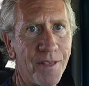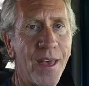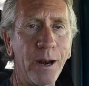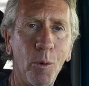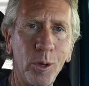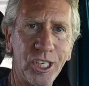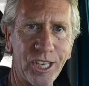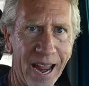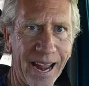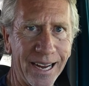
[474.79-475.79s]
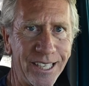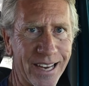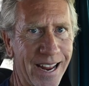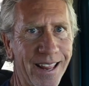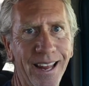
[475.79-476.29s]
then it will change,
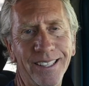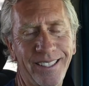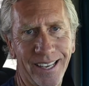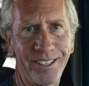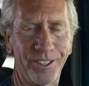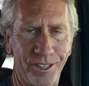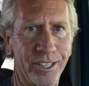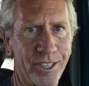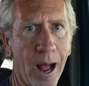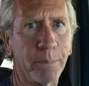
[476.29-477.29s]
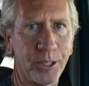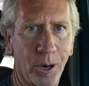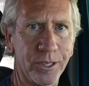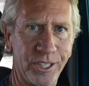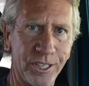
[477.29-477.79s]
and then it says the stop
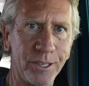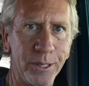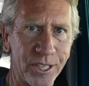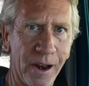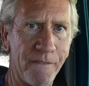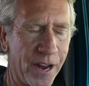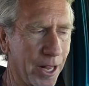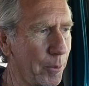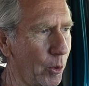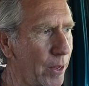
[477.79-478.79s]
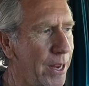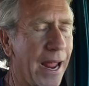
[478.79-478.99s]
start system is unavailable,